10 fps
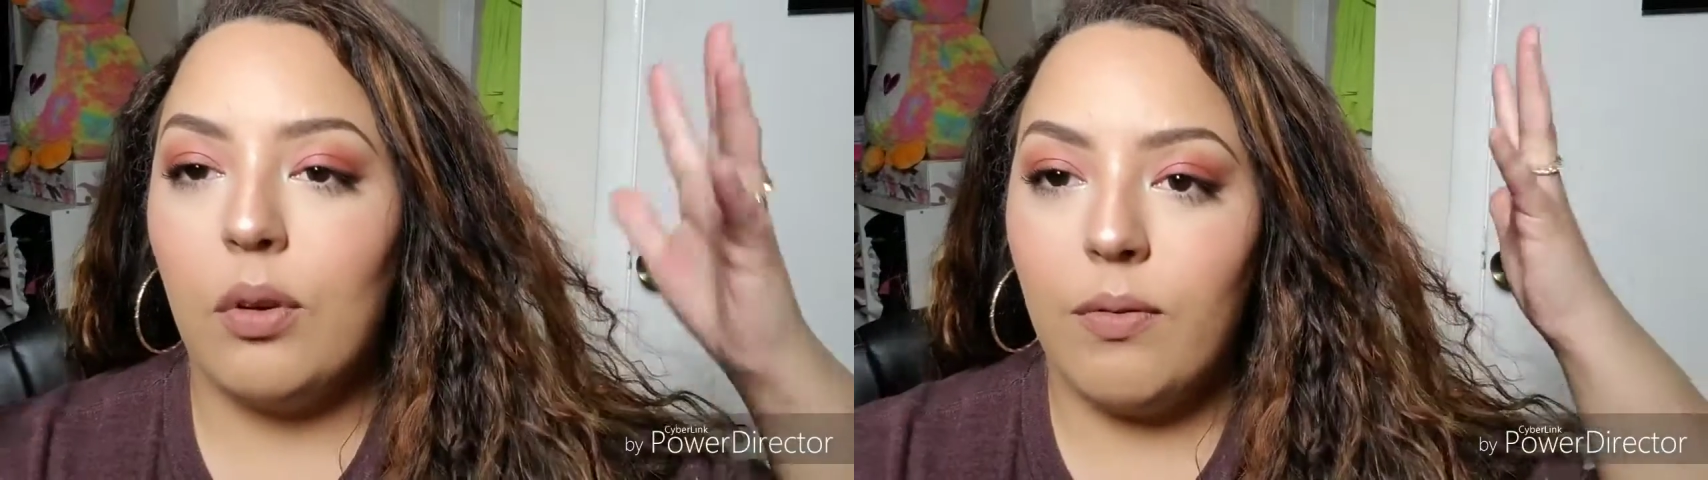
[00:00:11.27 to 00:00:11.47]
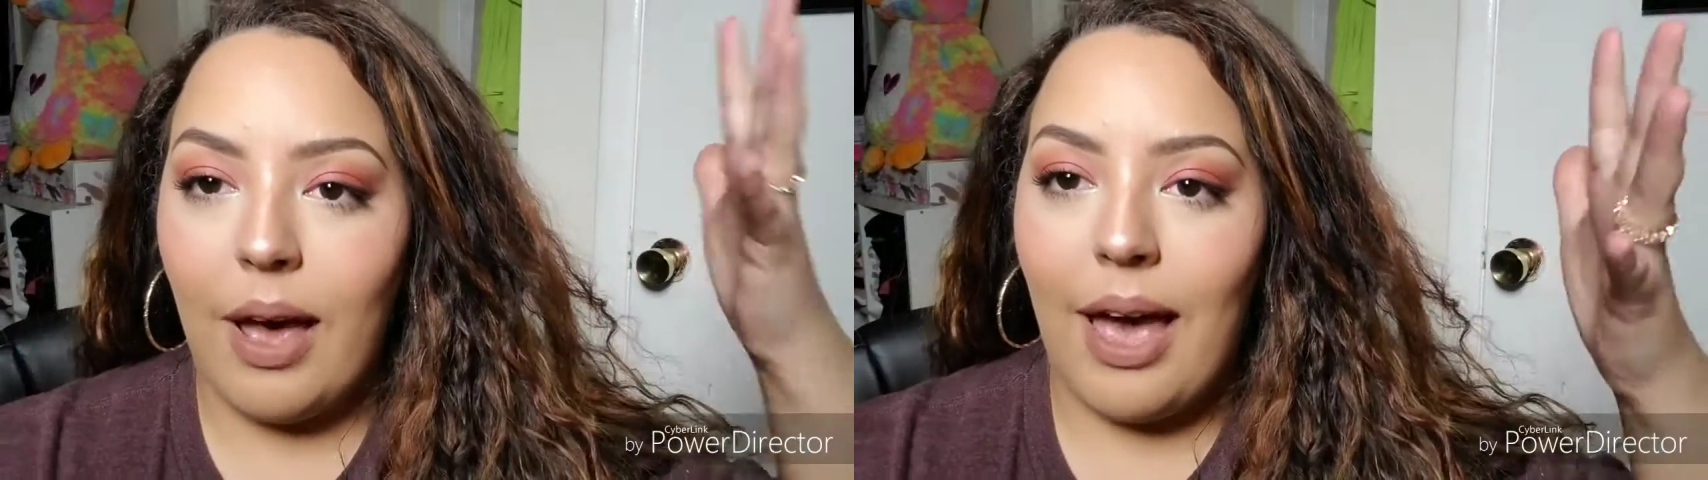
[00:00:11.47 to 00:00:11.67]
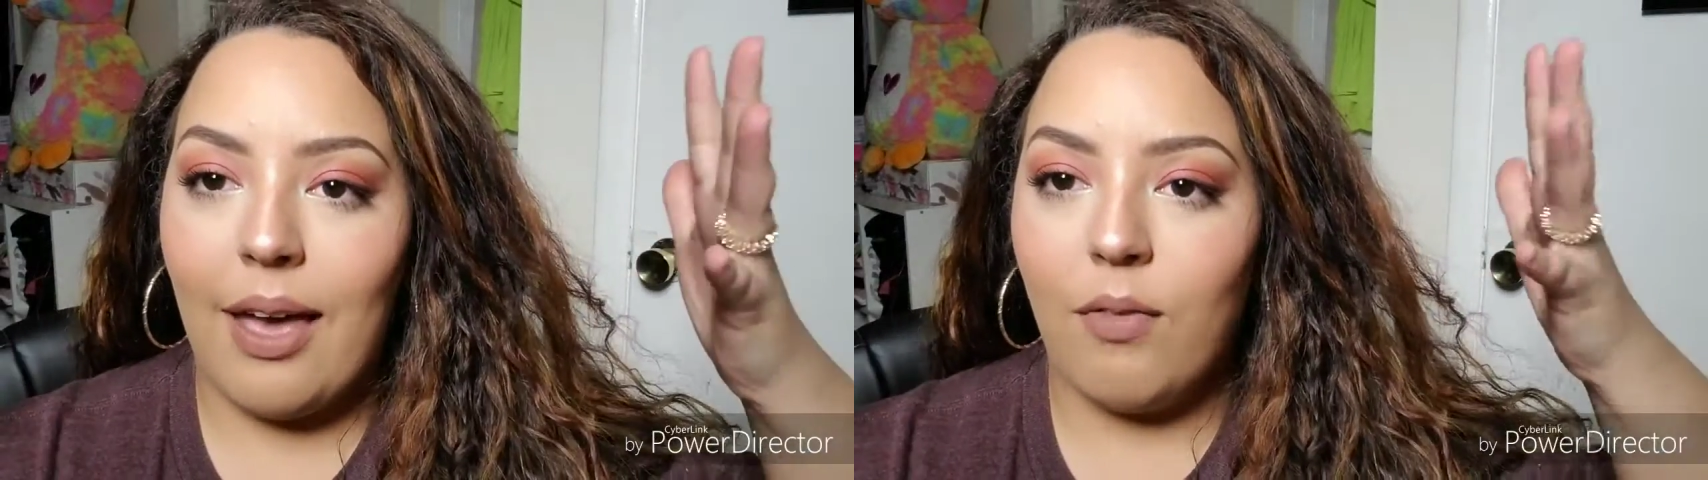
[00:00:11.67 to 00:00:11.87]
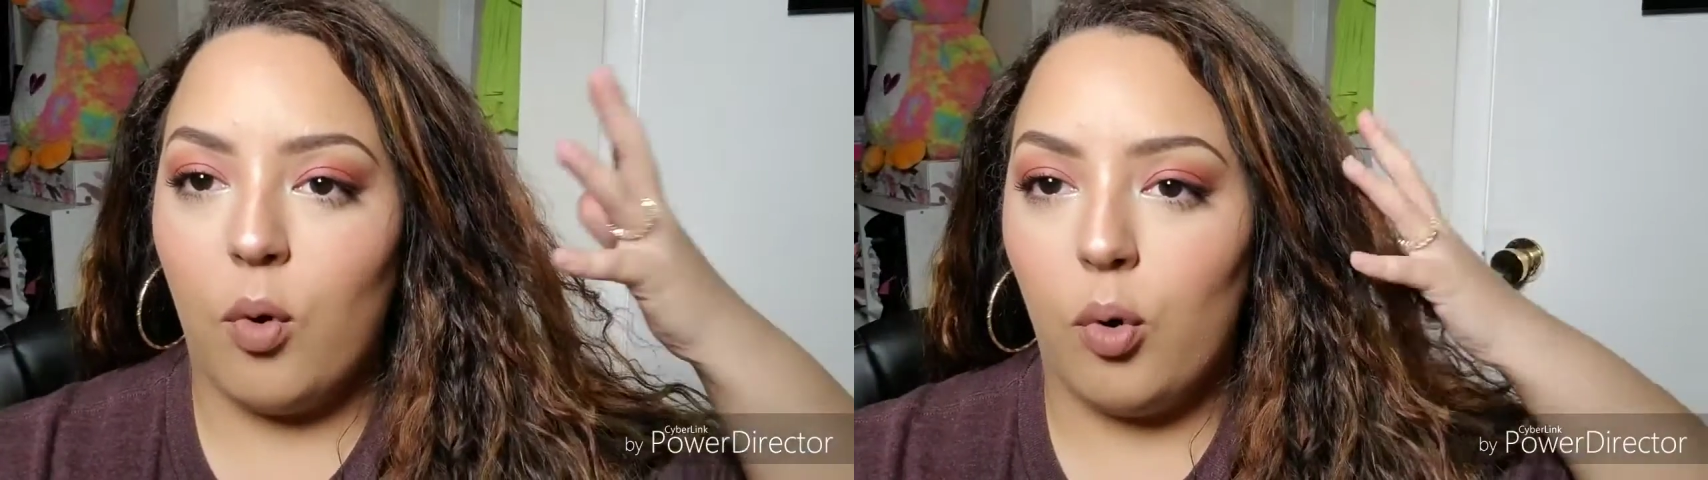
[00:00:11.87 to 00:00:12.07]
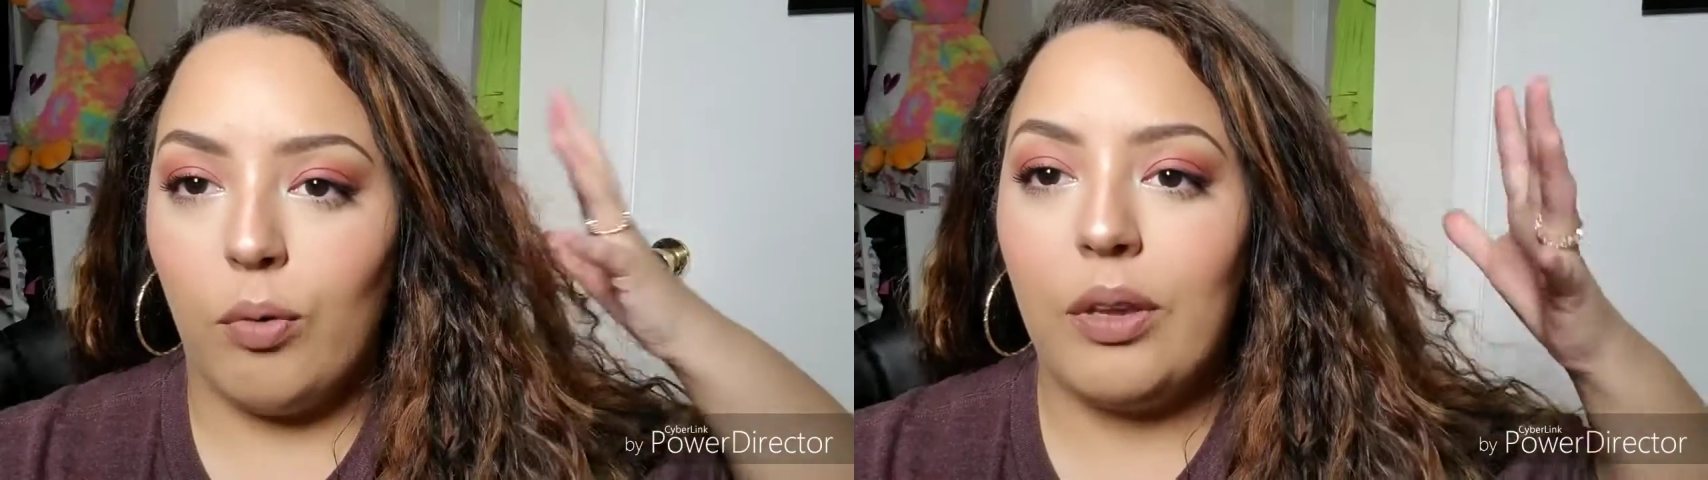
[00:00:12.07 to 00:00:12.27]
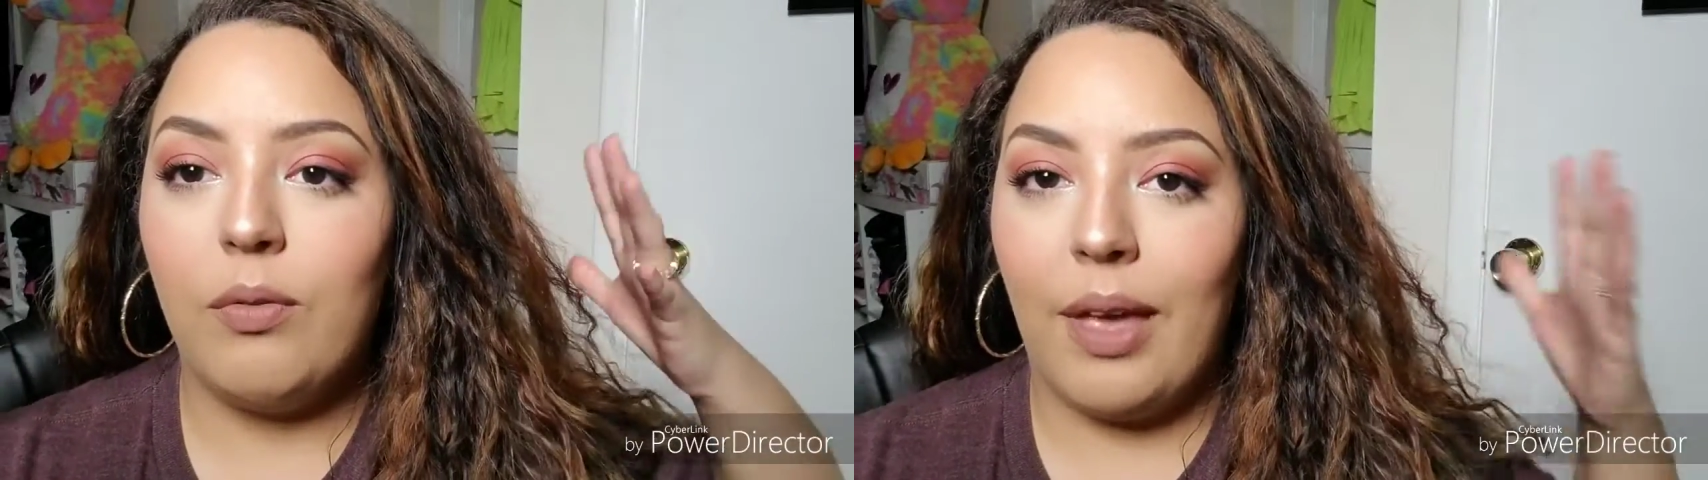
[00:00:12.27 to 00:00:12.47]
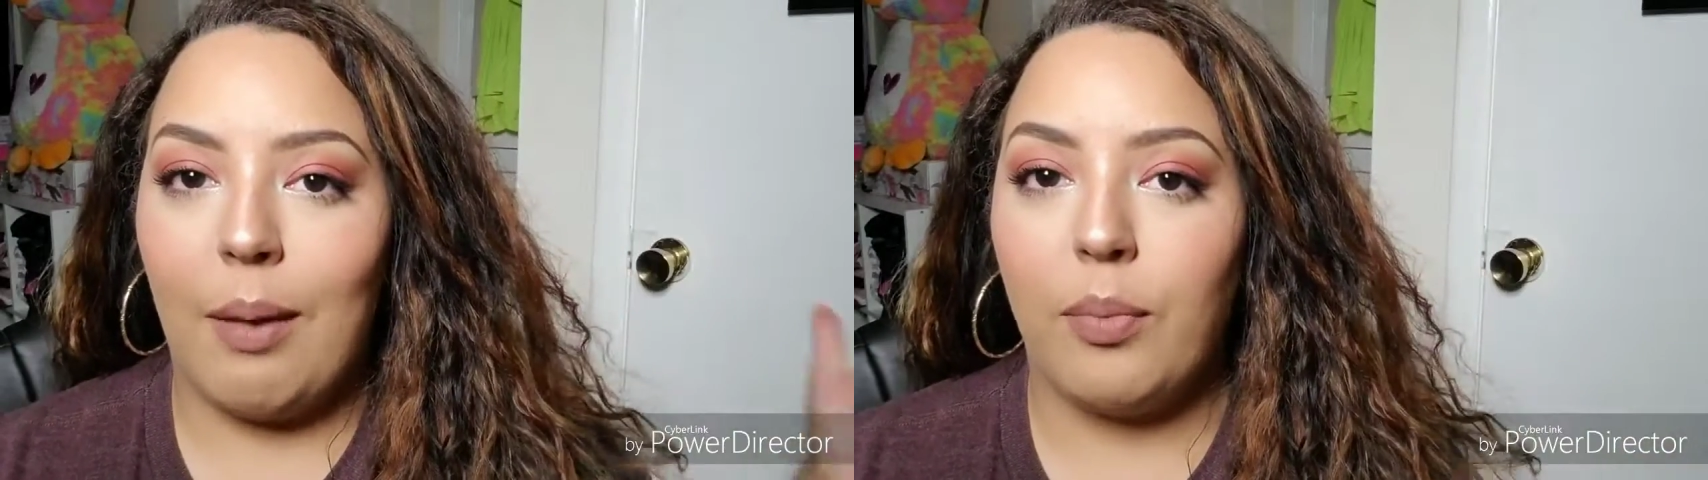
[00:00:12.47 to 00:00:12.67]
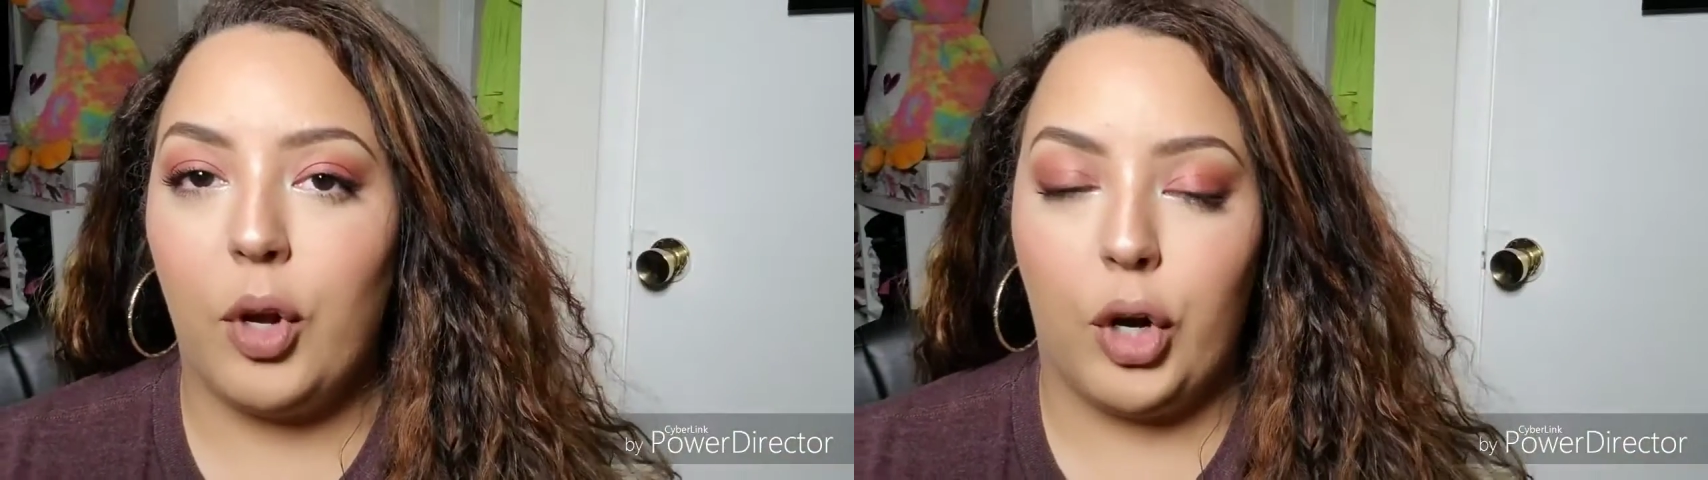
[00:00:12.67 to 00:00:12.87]
revive or
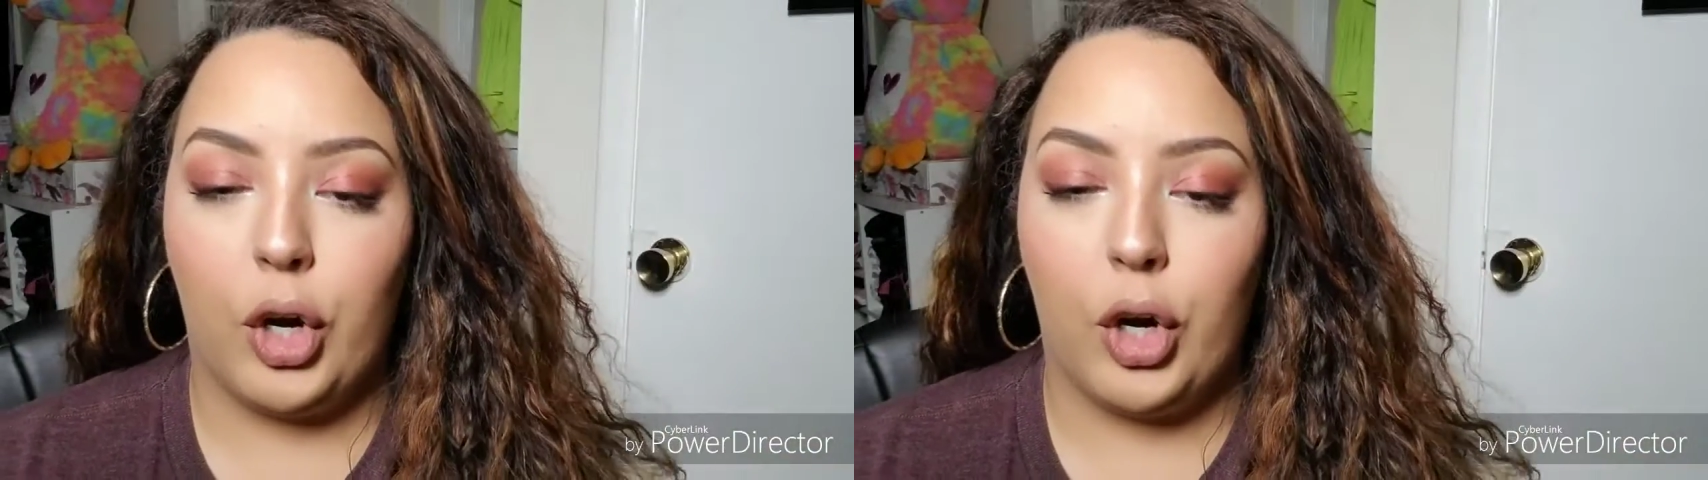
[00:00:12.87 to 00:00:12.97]
revamp your